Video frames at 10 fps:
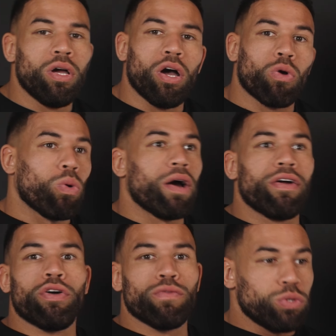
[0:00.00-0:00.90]
acquire a
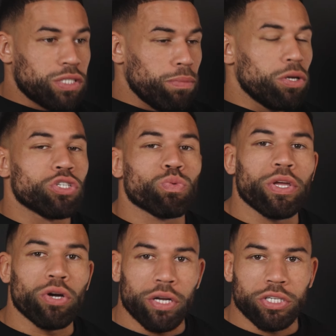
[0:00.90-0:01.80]
novel stimulus where
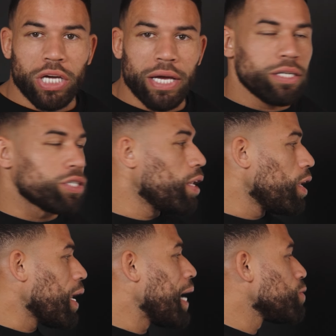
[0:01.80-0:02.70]
you're gonna change. And
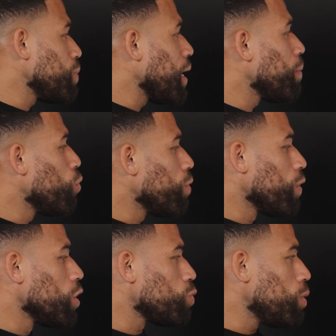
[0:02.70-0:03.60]
then as we get more
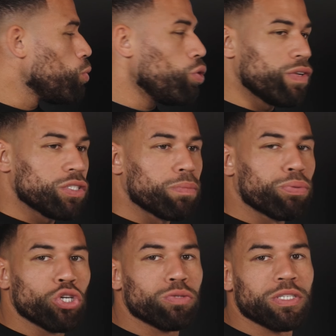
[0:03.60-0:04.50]
advanced, we move into
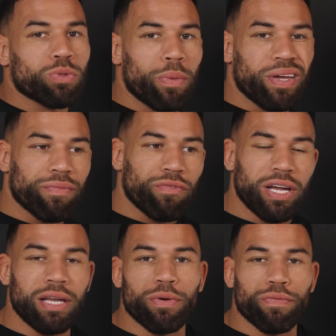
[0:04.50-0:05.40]
bro splits where we can
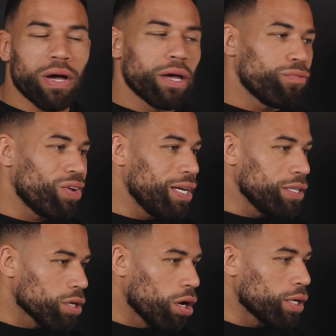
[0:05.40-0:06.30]
really refine, really
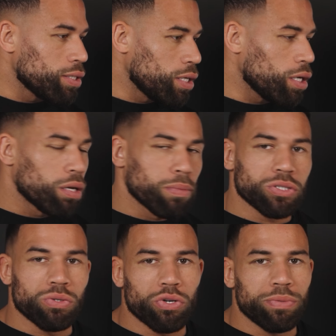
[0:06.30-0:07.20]
target singular
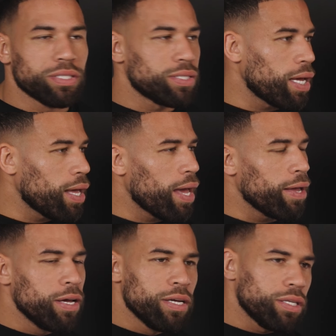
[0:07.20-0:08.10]
muscle groups and say, hey,
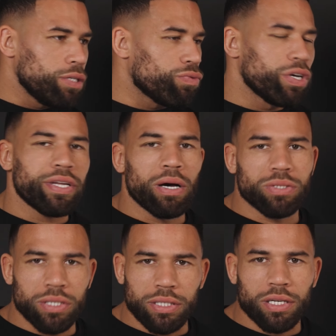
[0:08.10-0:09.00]
these rear
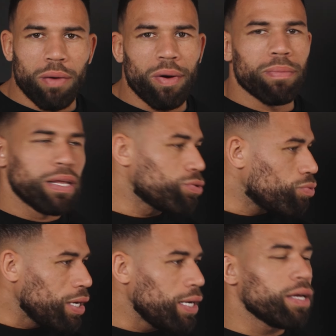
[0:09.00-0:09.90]
delts need to come up. Let's
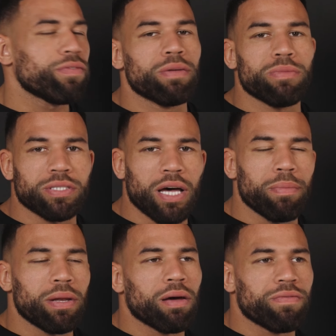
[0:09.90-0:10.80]
really give them the
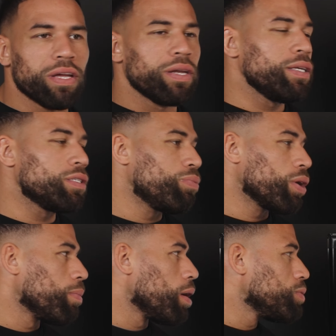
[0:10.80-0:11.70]
time and love they need to bring
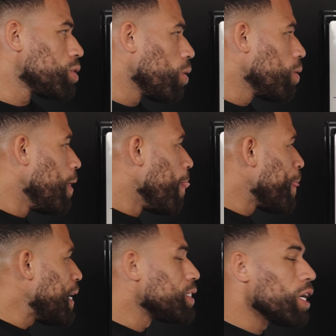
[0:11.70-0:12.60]
them up. So
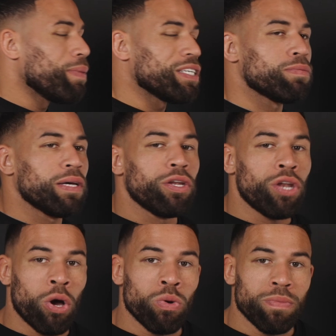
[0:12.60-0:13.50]
is there a best split?
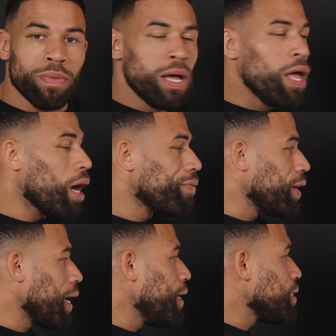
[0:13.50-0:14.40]
No. I
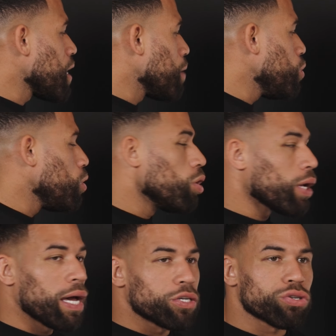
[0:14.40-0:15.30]
think anytime you look
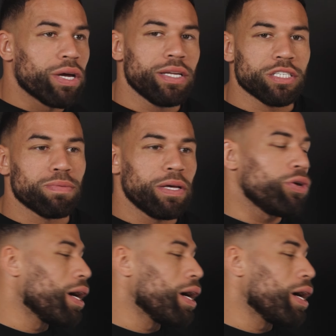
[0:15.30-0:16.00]
at a training split, you